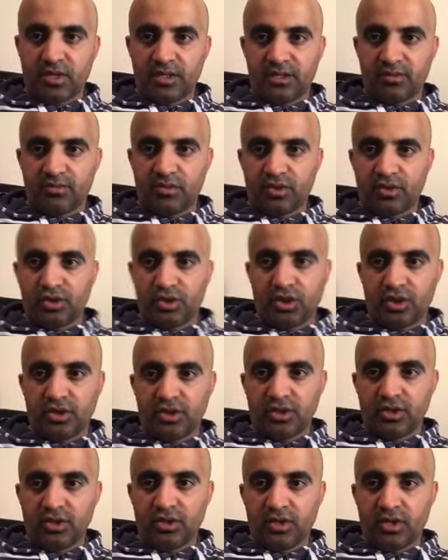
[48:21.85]
as
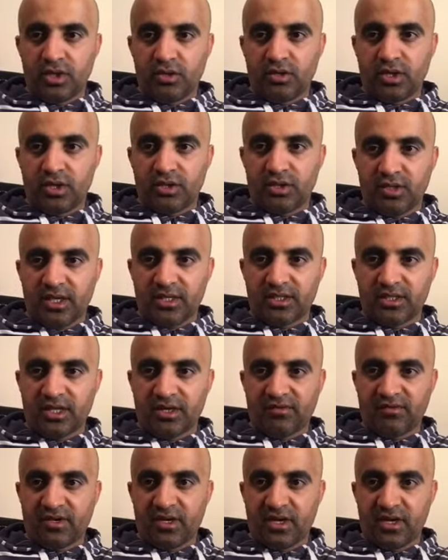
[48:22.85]
much. Okay, so that's
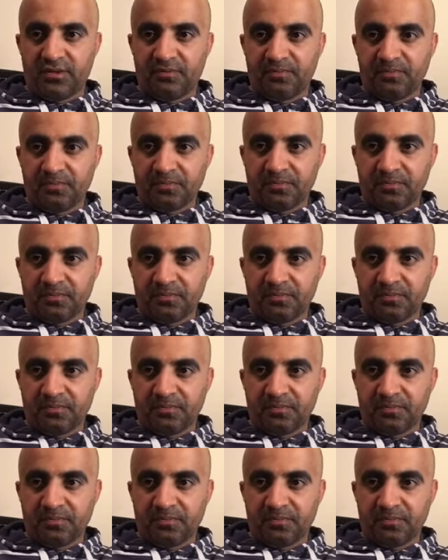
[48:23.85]
Safkan.